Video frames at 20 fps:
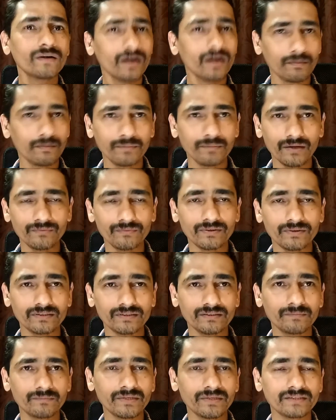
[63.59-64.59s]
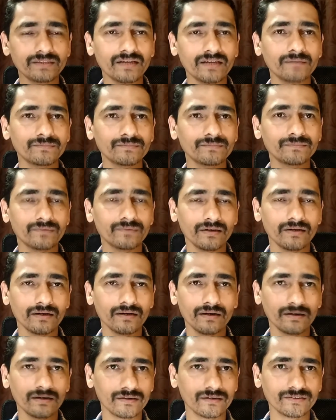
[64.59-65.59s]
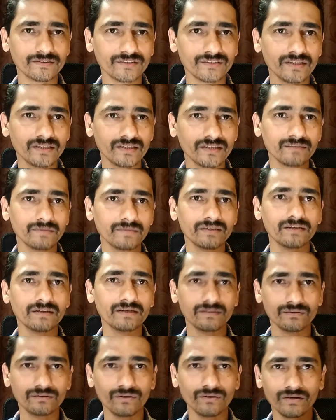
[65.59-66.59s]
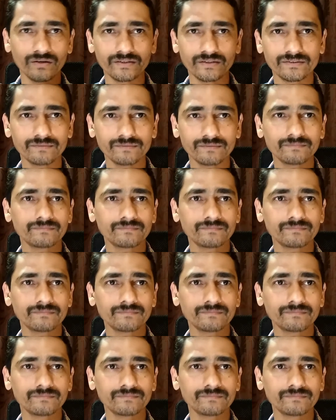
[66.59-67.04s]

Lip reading: apply for the same because I'm sharing my knowledge.